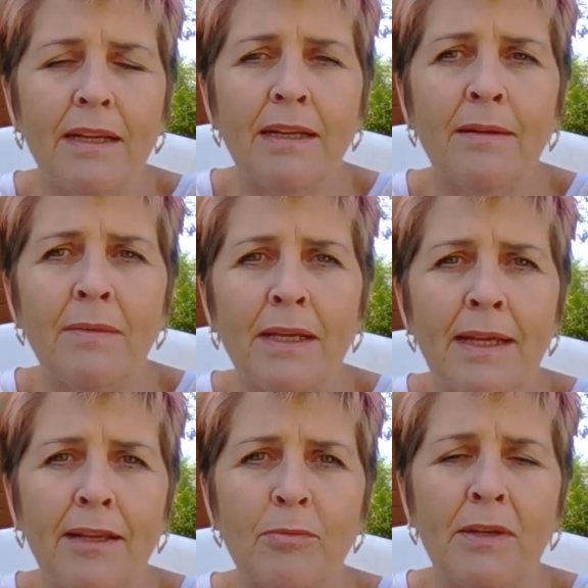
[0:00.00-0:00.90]
an
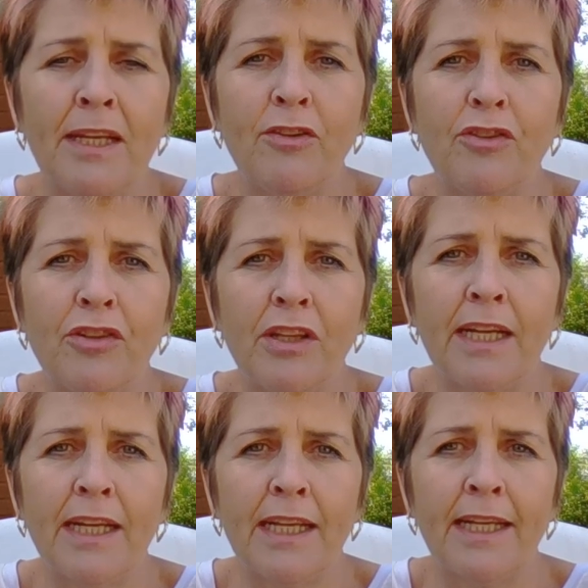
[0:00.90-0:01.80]
explanation
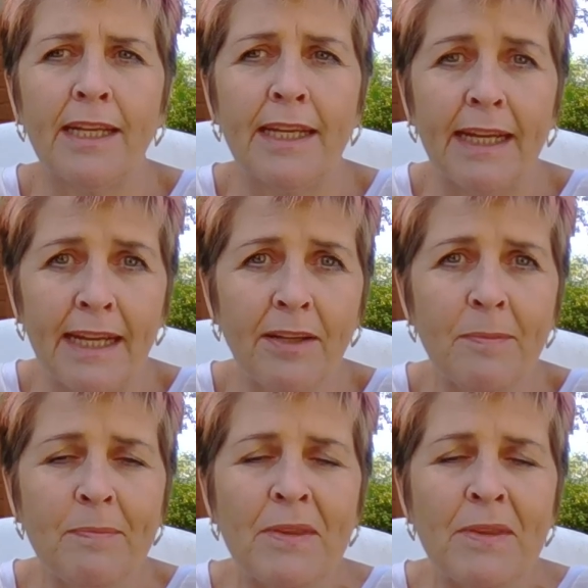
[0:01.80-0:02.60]
that I can.